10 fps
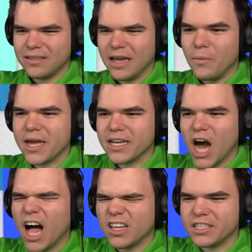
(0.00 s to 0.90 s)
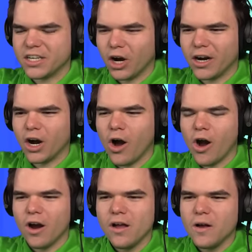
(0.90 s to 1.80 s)
and we yeah. acknowledge our
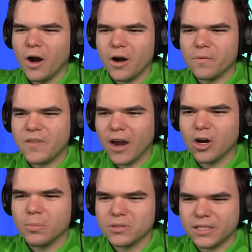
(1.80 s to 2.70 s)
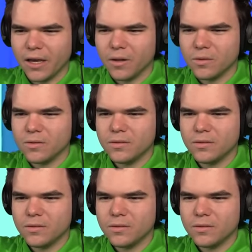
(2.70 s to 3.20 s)
our our terrible skill.